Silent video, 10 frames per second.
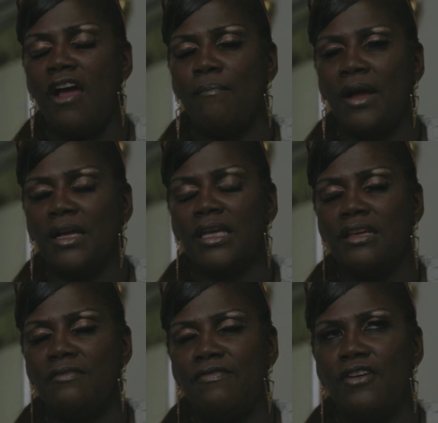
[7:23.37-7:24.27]
my
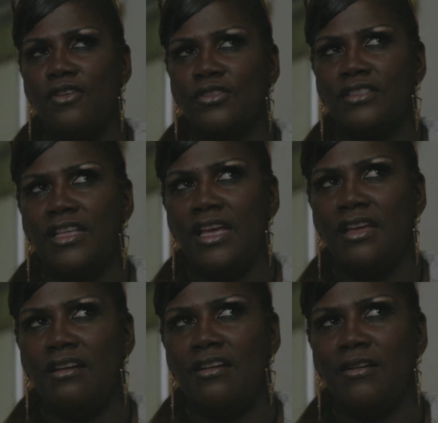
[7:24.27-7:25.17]
kin folks
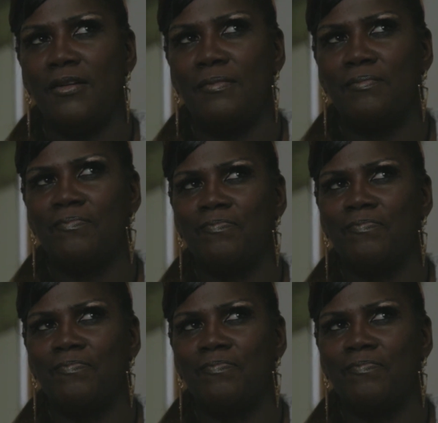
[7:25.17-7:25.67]
they um